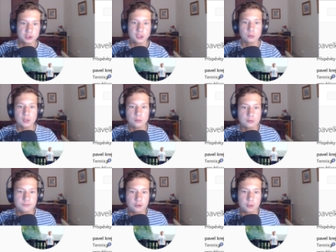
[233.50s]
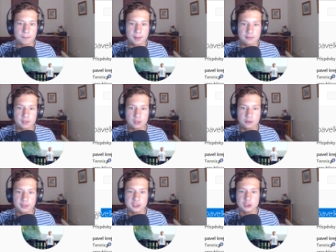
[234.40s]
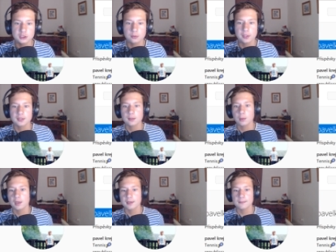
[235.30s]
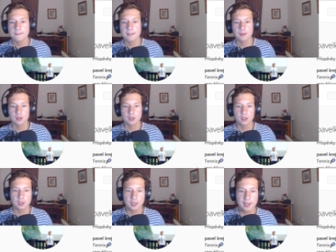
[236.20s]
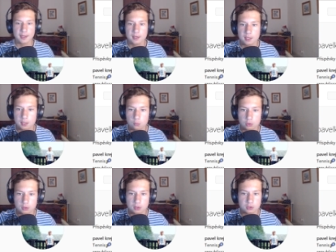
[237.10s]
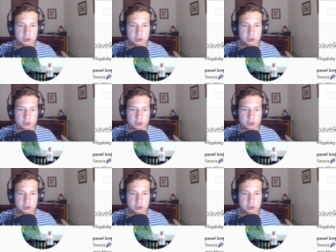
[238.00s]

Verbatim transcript: shout out for Pavel Krejci 21 yeah he wanted a